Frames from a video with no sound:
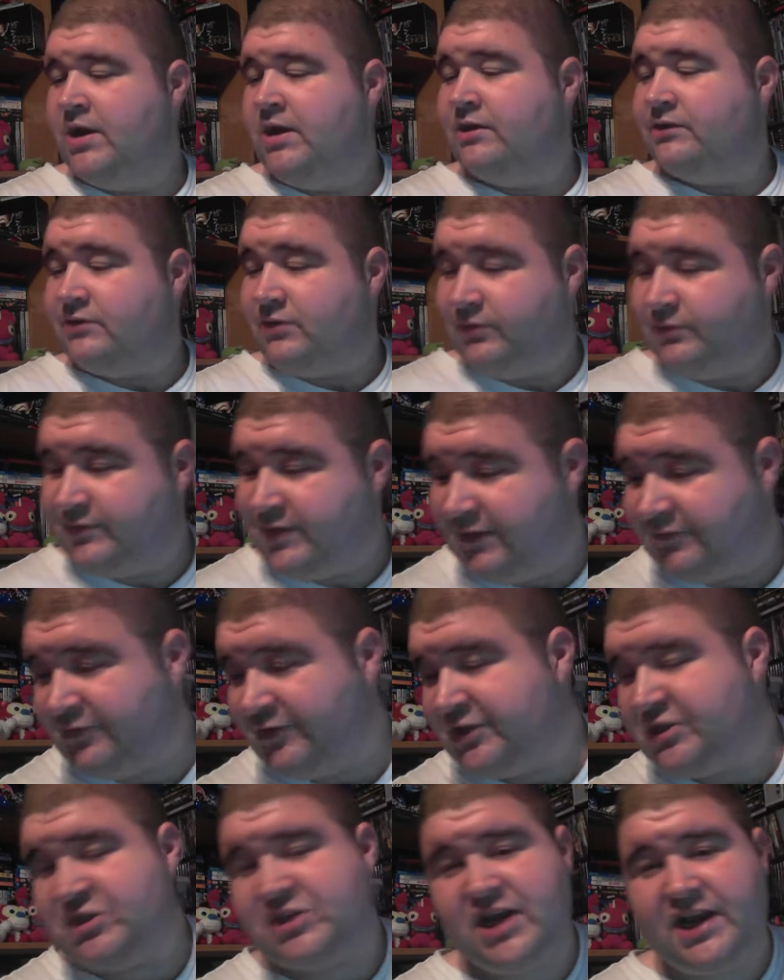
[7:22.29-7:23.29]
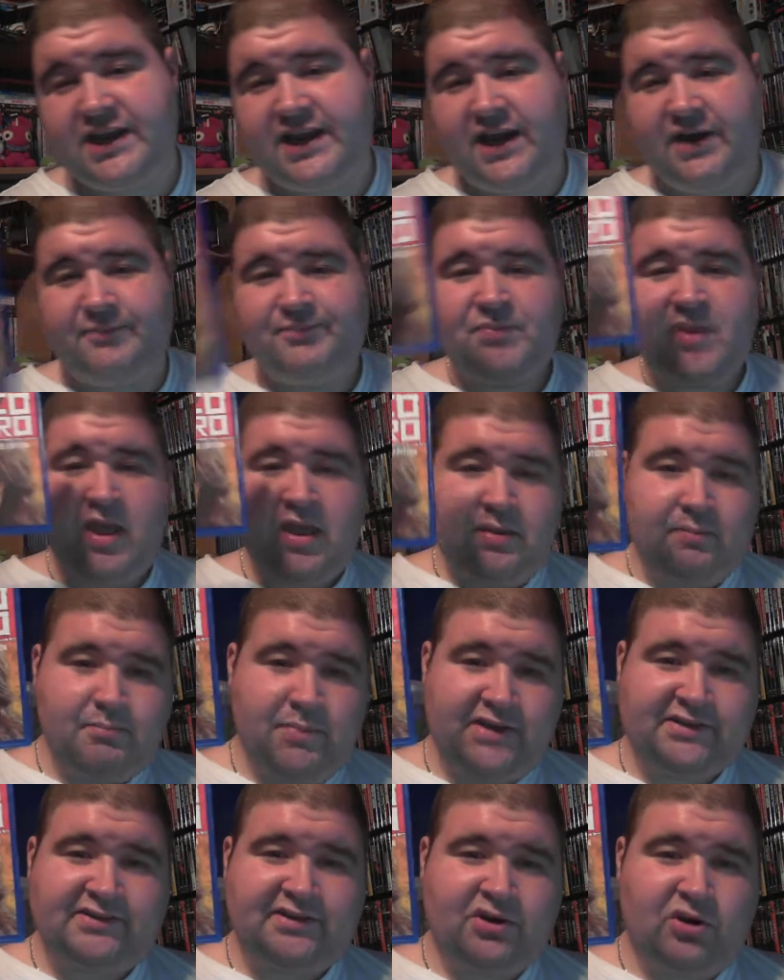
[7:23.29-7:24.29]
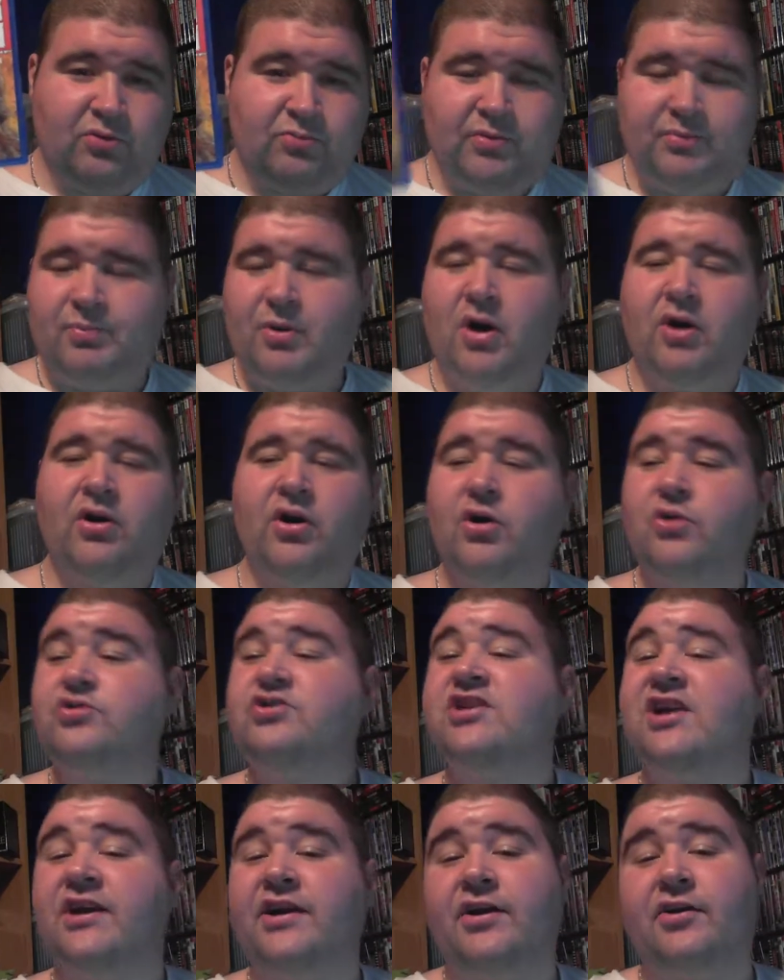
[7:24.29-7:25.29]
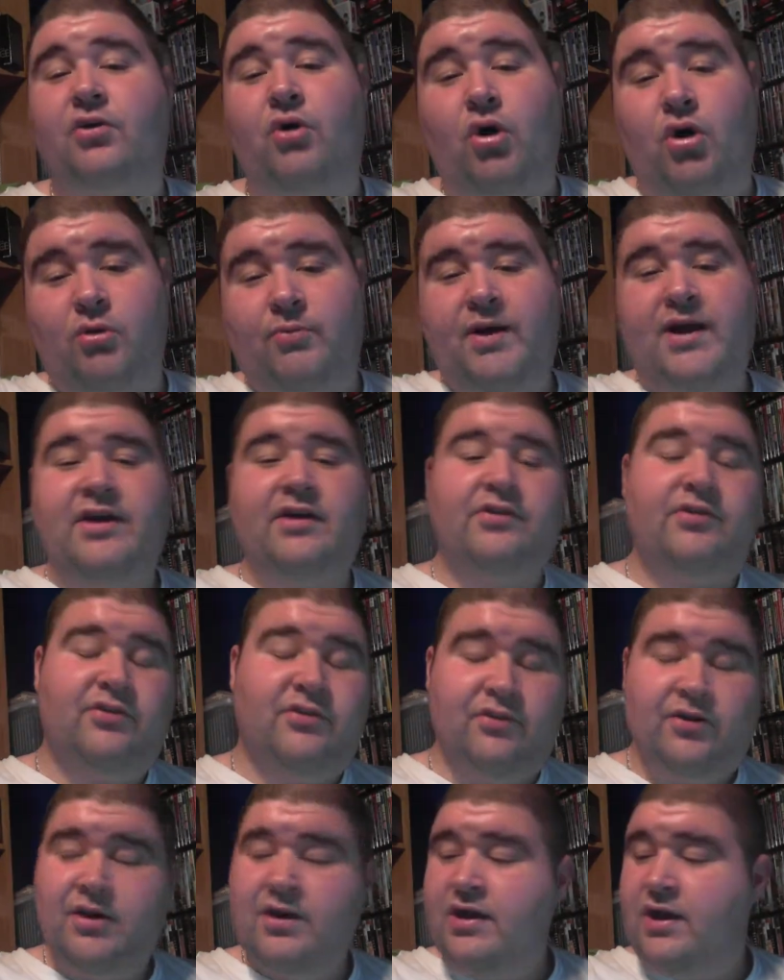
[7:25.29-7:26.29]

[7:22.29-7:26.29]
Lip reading: So definitely check out Mexico Barbaro. Check out all my other